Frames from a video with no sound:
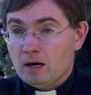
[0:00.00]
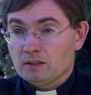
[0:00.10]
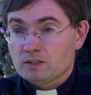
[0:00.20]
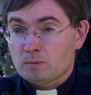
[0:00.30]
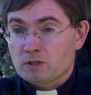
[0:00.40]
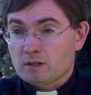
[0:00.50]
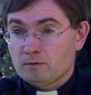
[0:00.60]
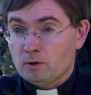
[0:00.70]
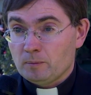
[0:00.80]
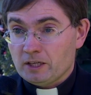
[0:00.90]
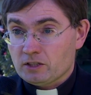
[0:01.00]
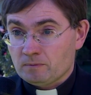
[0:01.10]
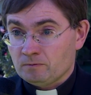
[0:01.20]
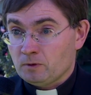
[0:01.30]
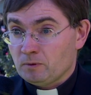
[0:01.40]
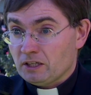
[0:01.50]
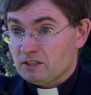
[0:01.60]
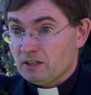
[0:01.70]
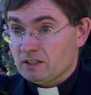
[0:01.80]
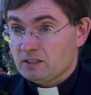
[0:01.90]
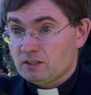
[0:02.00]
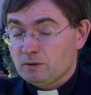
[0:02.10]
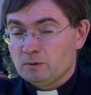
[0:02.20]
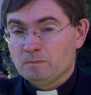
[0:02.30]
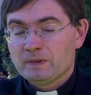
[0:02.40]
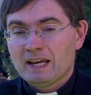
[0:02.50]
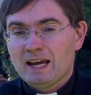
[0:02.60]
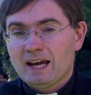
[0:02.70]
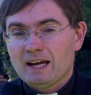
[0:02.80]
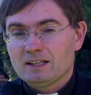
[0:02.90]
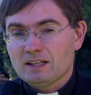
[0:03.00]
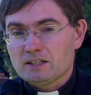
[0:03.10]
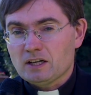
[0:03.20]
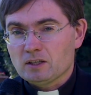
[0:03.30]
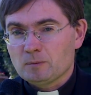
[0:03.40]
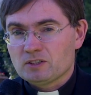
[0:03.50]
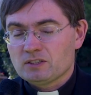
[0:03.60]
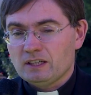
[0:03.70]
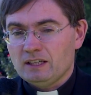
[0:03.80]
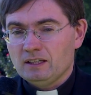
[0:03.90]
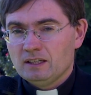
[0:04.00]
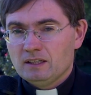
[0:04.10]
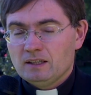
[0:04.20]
on the subject of formation from 1992. And in that document, he,